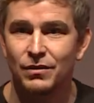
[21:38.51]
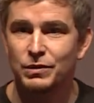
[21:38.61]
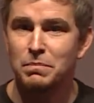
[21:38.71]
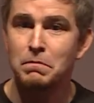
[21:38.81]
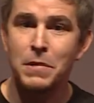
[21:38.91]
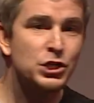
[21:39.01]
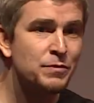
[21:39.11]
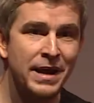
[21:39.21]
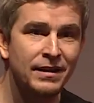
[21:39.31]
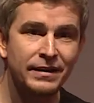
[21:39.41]
were
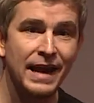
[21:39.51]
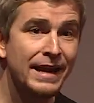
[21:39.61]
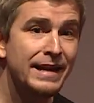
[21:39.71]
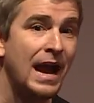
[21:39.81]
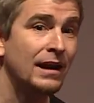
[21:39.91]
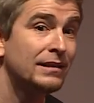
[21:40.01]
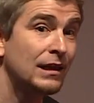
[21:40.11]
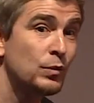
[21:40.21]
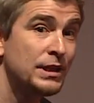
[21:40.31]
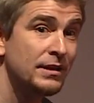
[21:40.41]
much better than any island
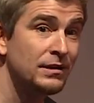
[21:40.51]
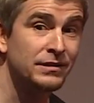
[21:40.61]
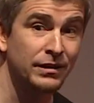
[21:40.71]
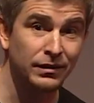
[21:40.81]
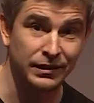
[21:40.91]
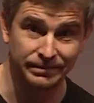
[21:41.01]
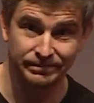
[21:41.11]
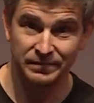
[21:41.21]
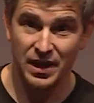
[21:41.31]
that we did internally.